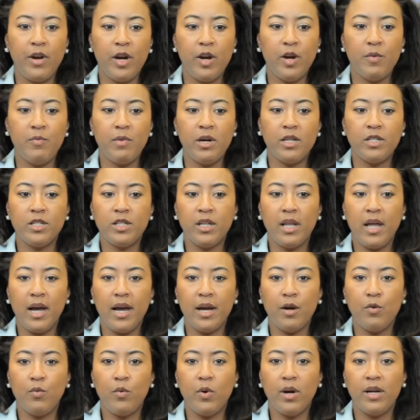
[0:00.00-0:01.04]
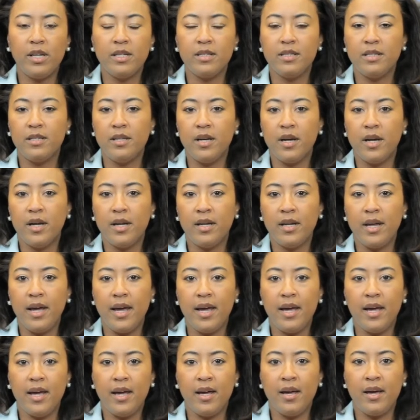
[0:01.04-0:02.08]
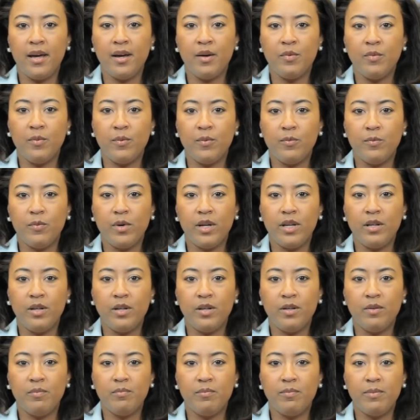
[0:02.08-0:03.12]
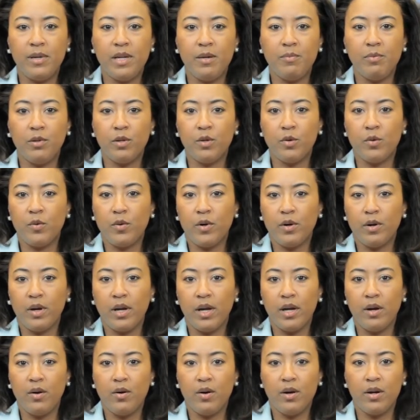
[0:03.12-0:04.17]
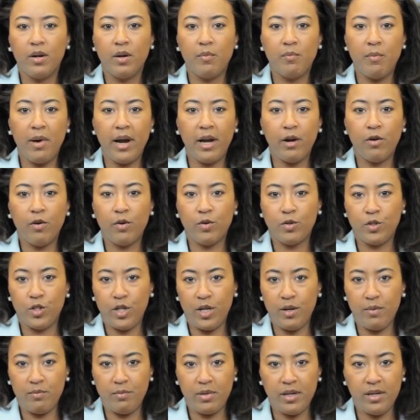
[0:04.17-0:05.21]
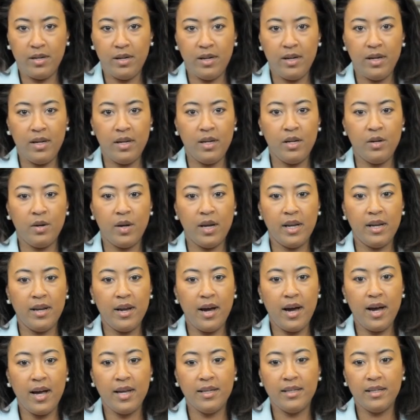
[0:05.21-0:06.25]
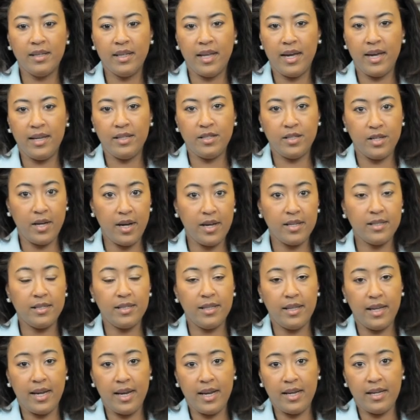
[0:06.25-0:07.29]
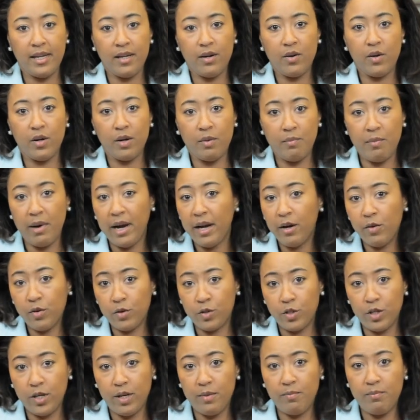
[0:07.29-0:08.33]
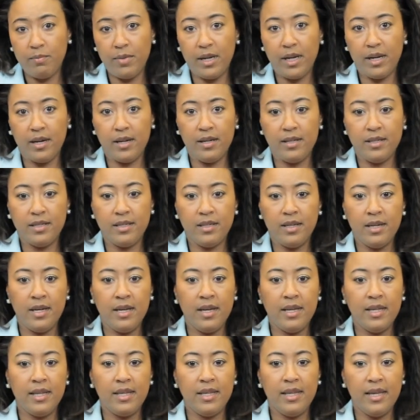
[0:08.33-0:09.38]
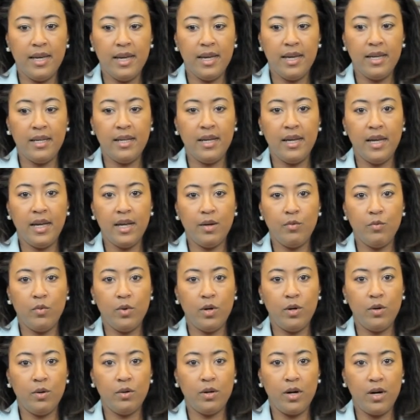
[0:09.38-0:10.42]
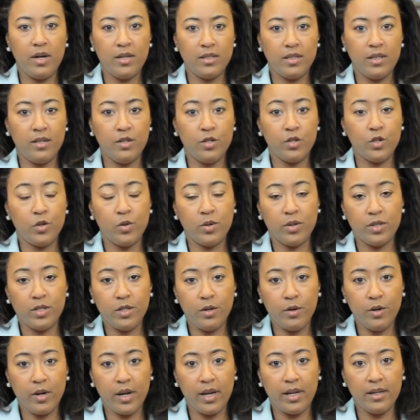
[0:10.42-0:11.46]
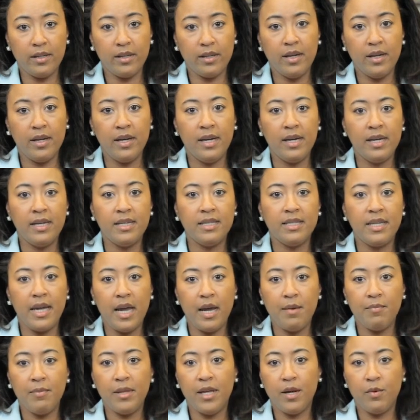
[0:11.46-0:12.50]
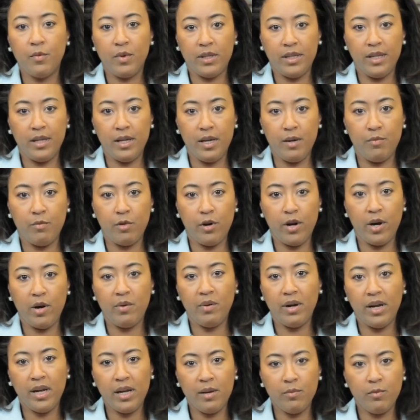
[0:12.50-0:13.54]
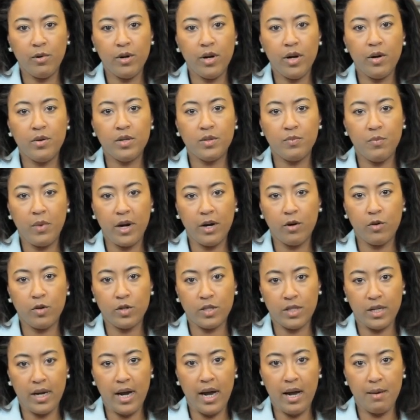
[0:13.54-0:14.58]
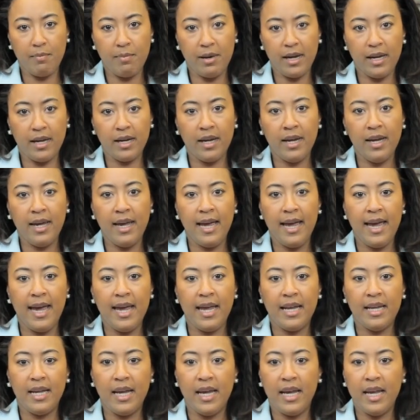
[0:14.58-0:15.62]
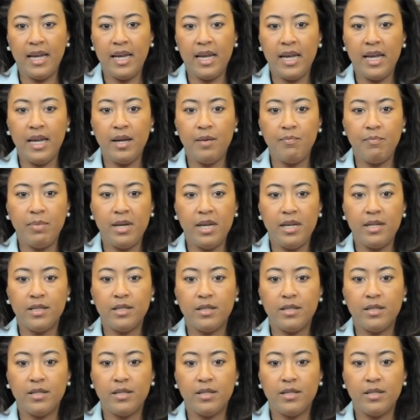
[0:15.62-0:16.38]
much like what is done uh, when people are working on a microchip. You cannot let dust land on a microchip because then it will cause it to short circuit. Same thing with an embryo. An embryo is microscopic, and any piece,